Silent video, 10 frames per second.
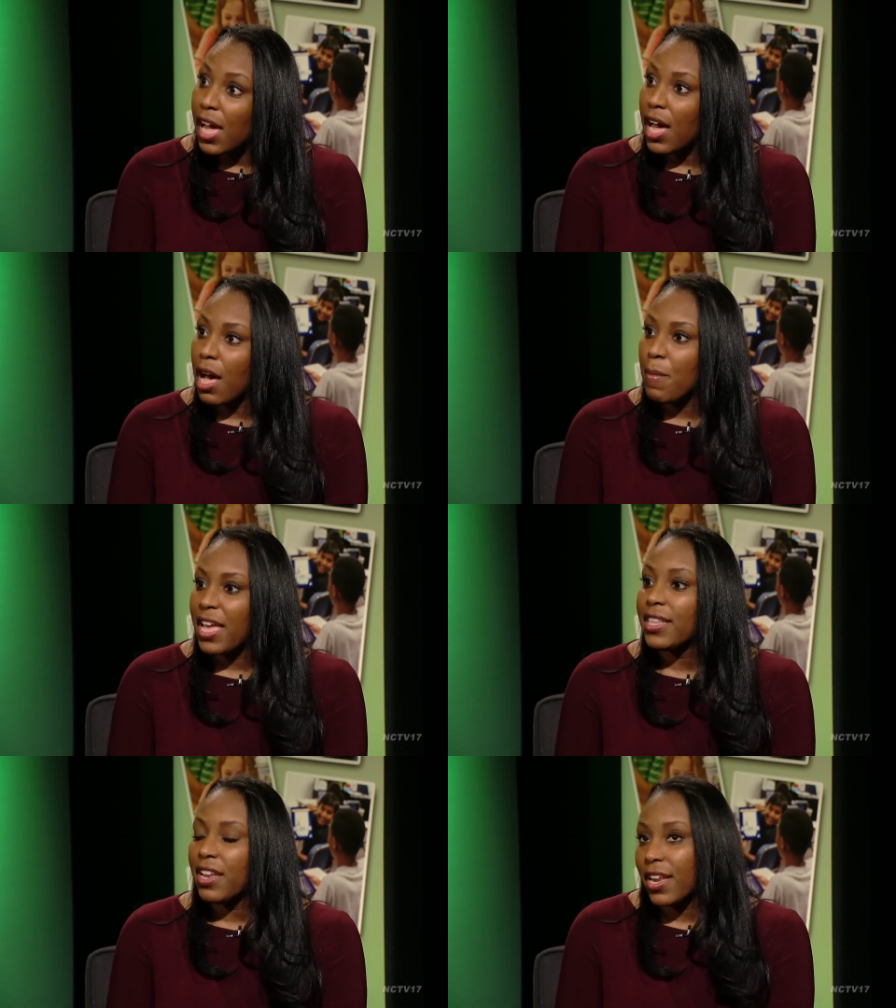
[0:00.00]
Um,
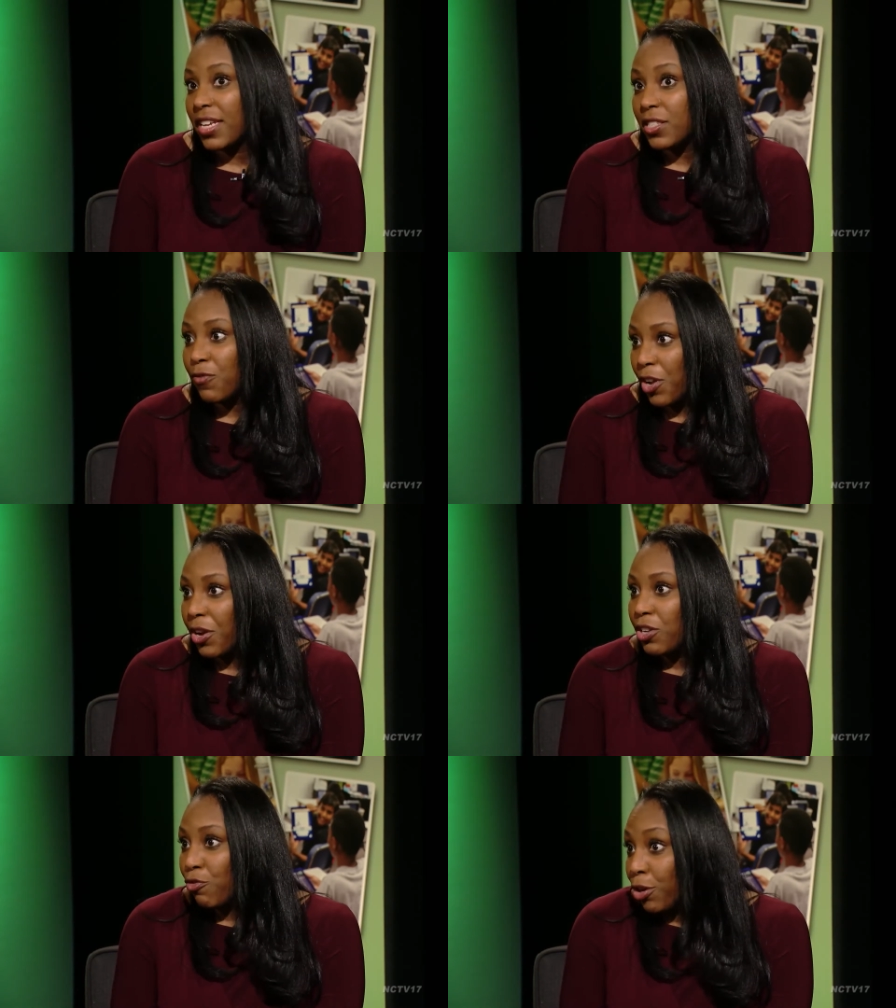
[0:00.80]
and it is a
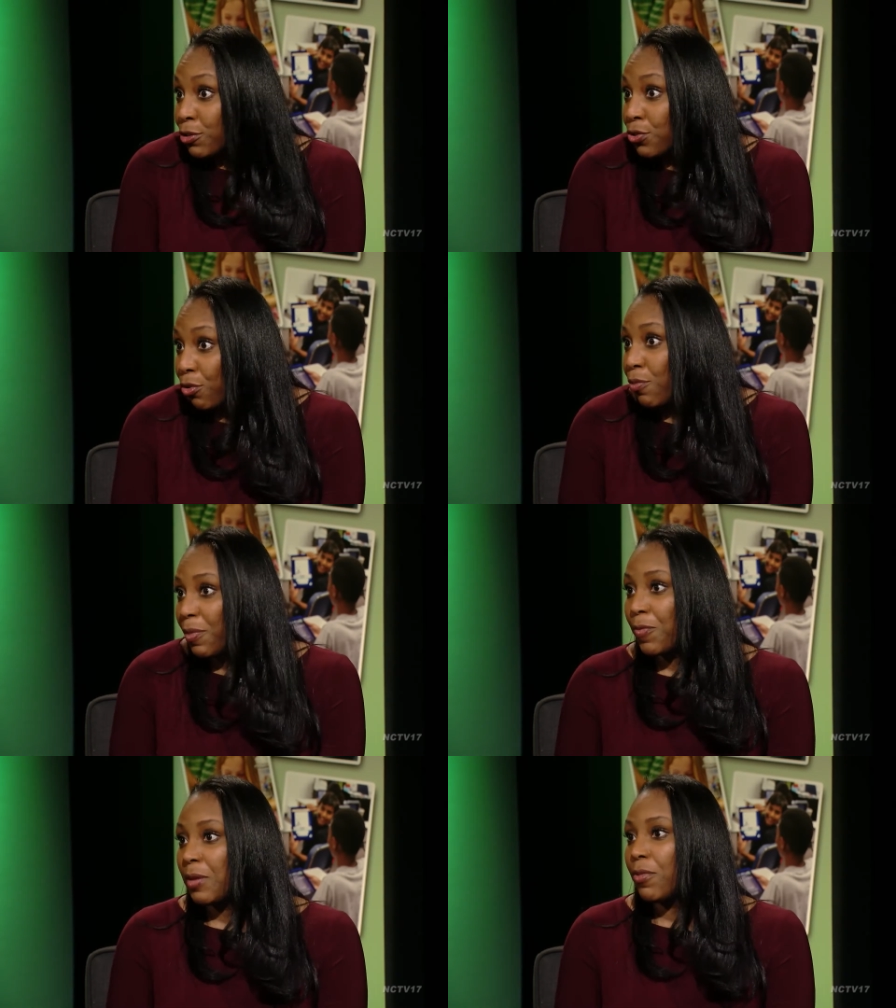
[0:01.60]
very diverse group
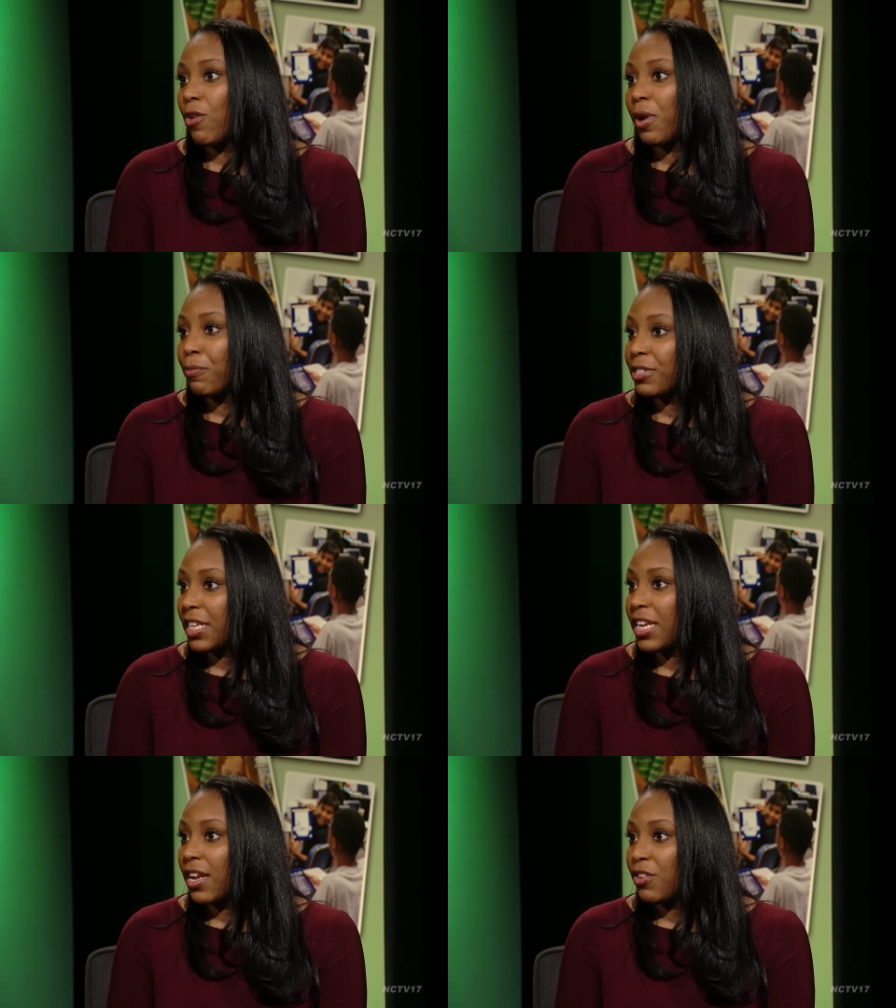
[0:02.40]
of people
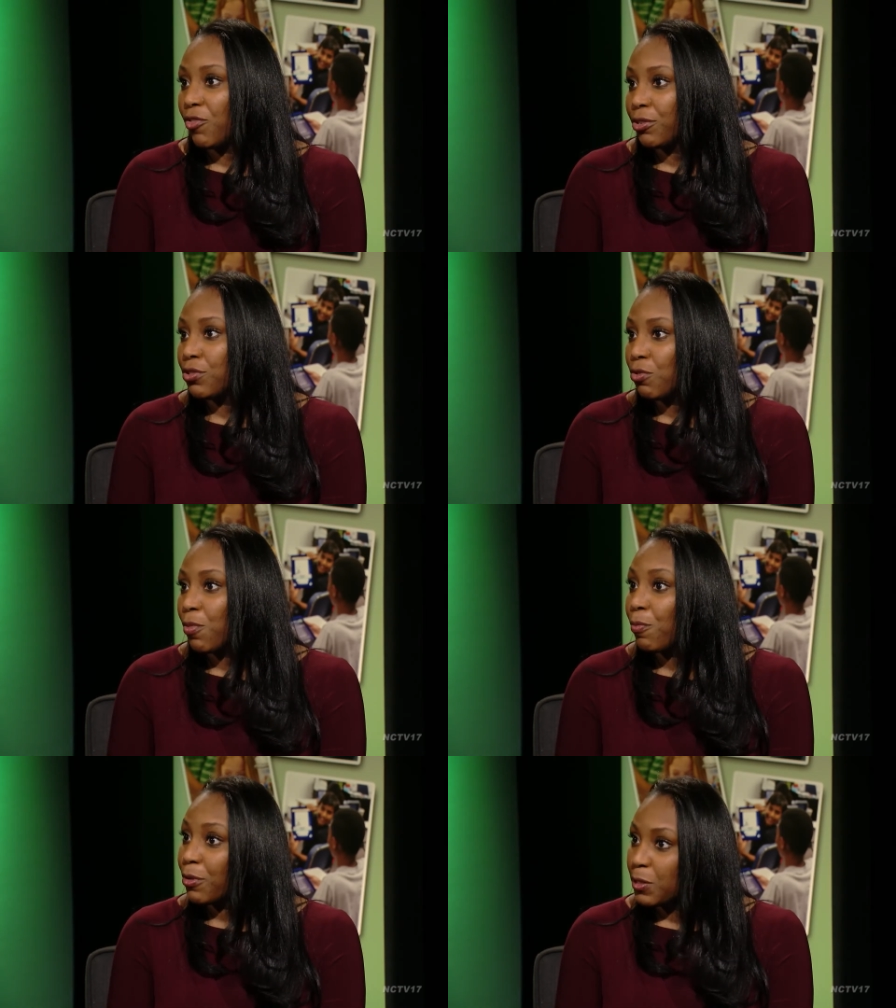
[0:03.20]
representing a diverse group
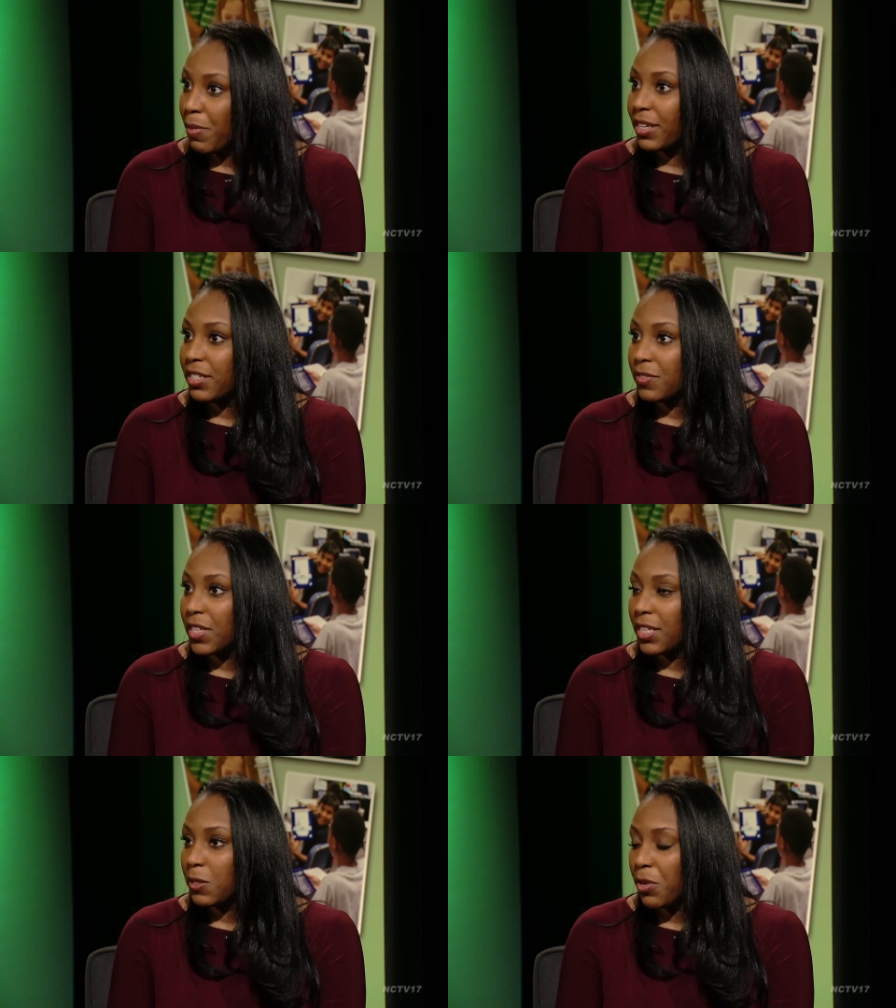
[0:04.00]
perspectives
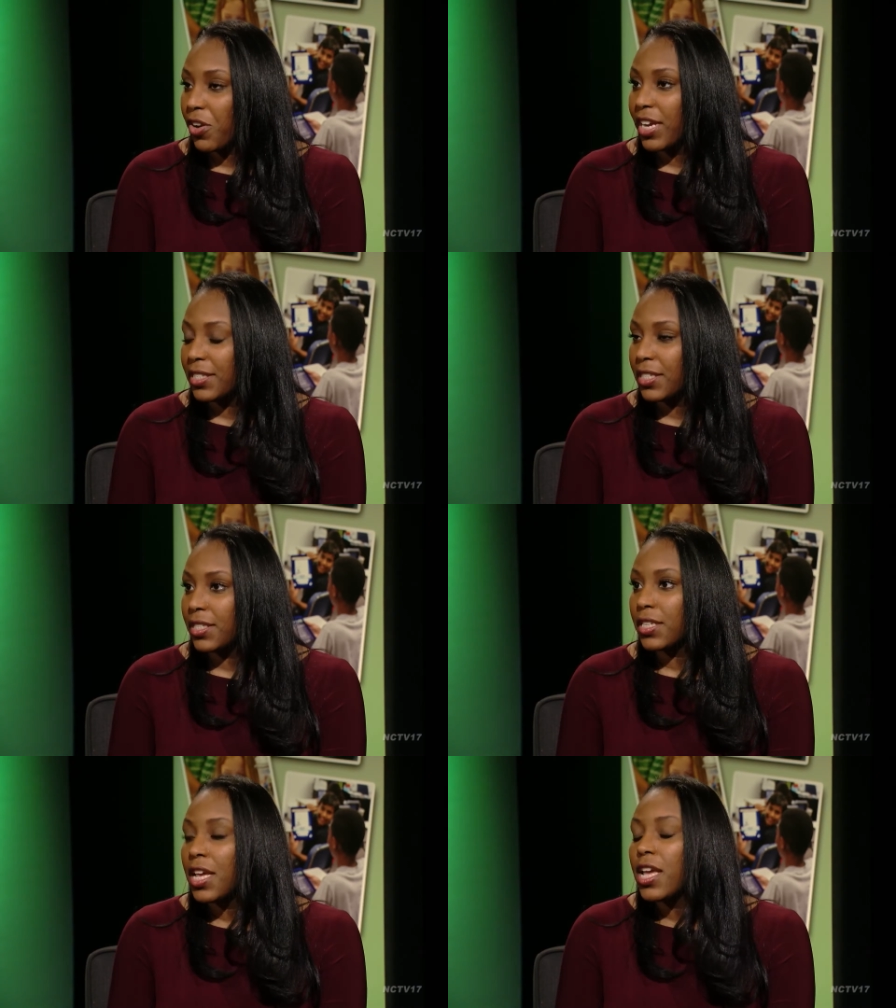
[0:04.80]
and experiences.